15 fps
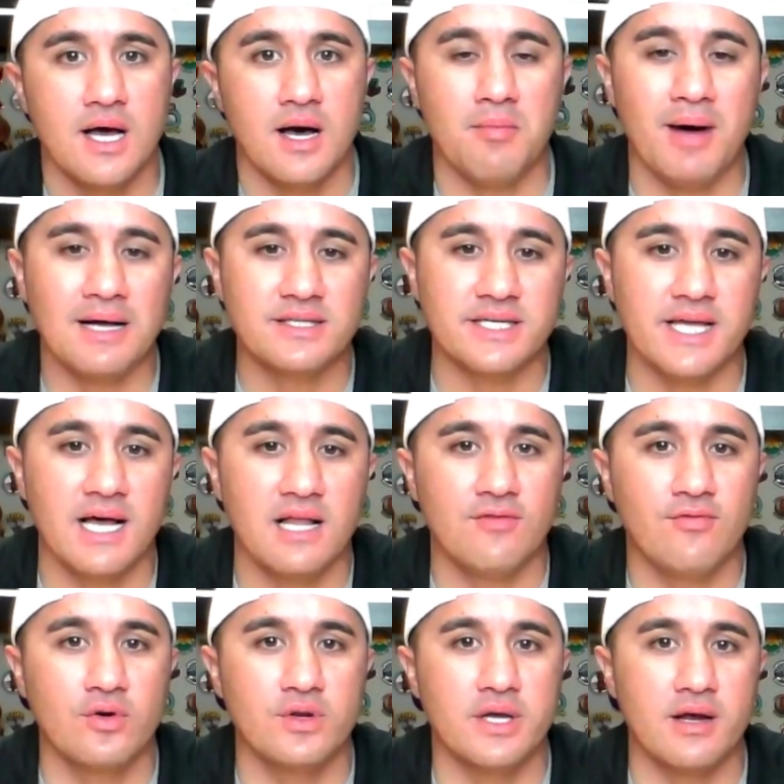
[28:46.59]
about the
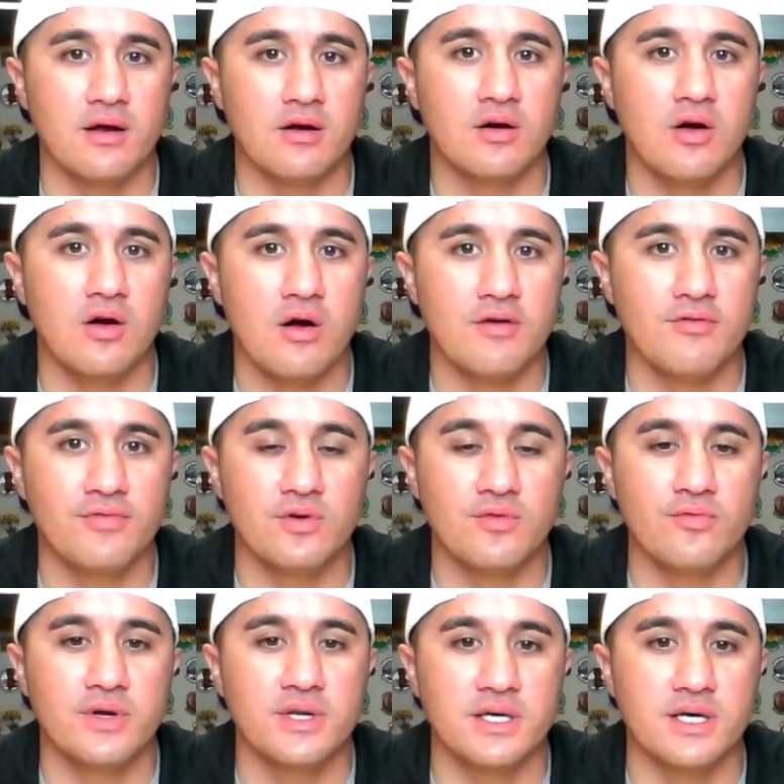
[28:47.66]
California Air Guard, feel
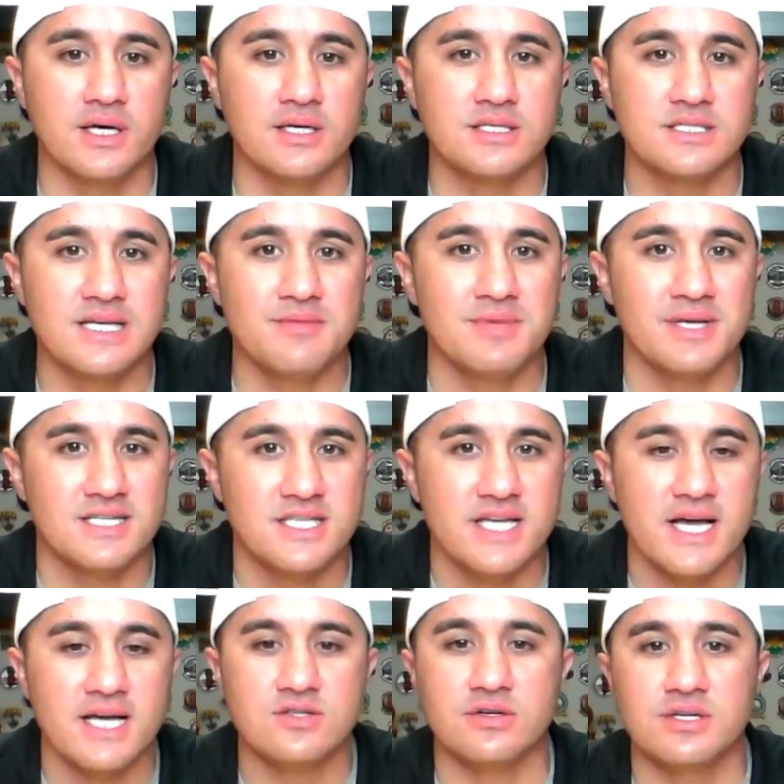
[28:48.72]
free to send me a
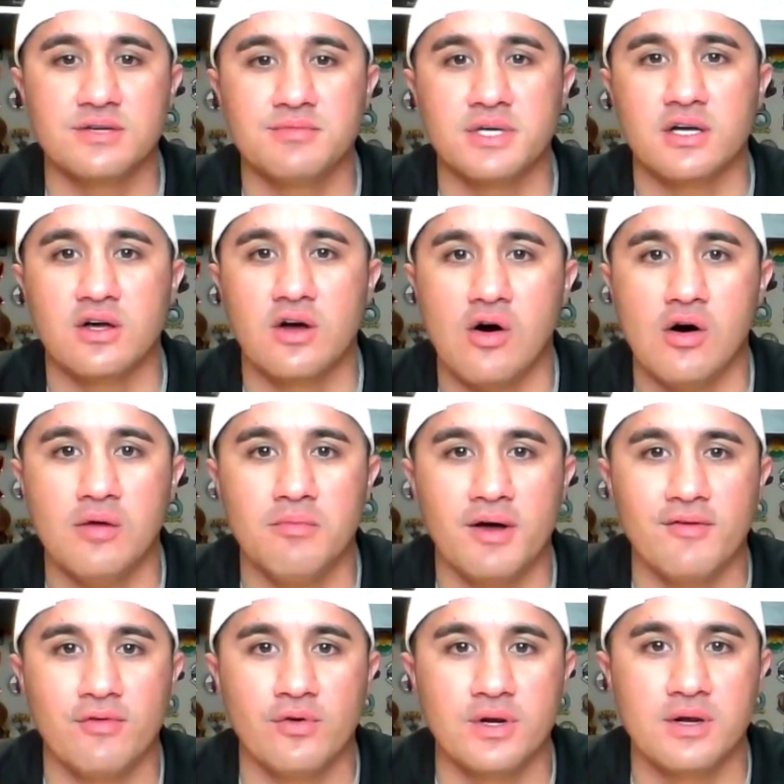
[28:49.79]
text or give me a call. My
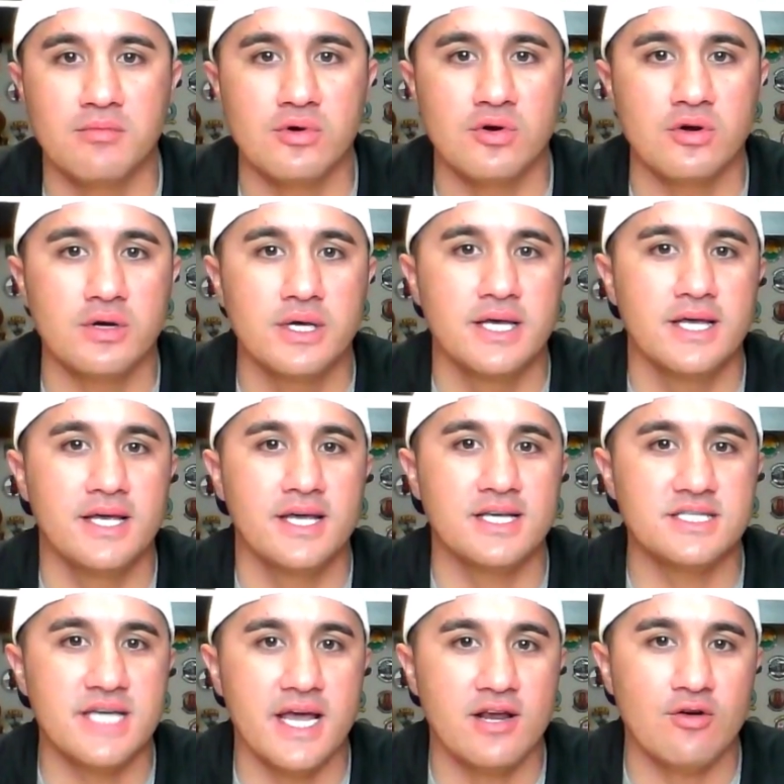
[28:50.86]
phone number
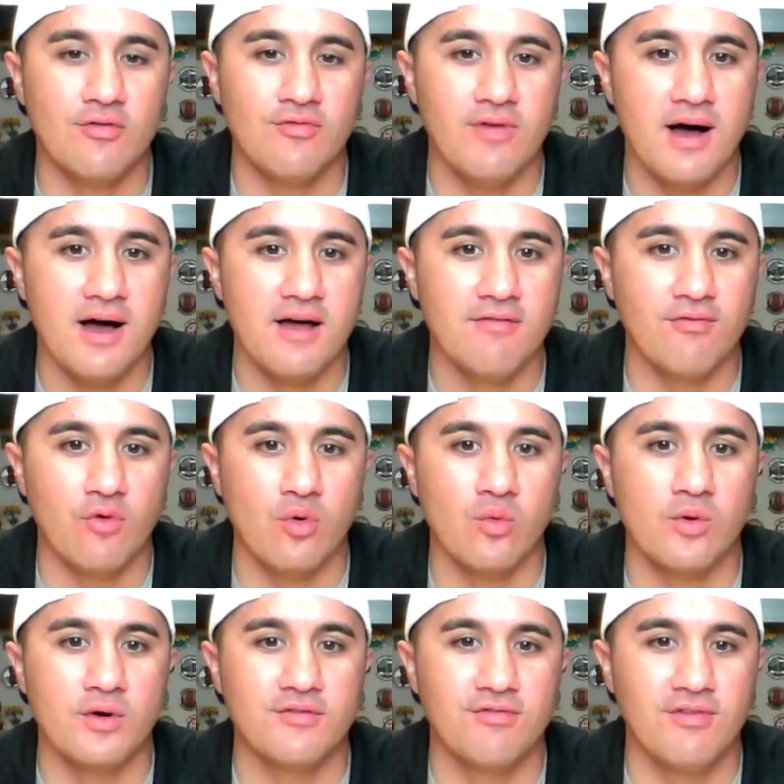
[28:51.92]
is 805
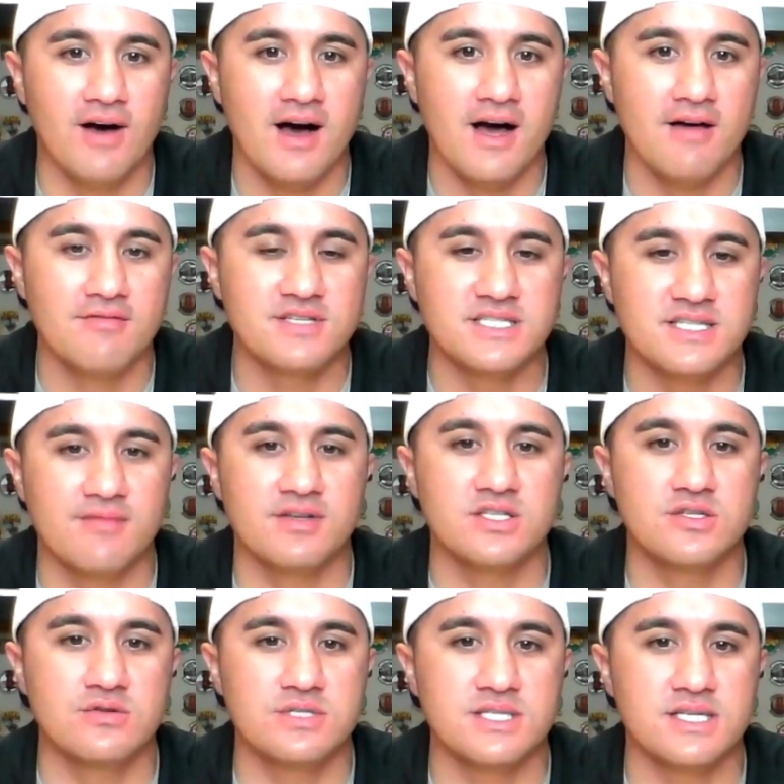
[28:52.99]
415
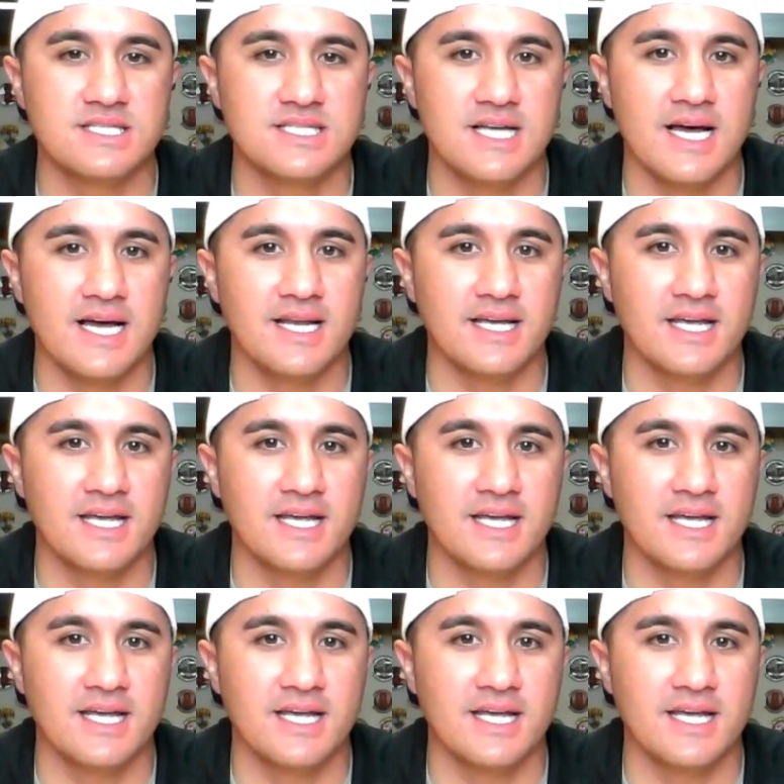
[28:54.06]
7269.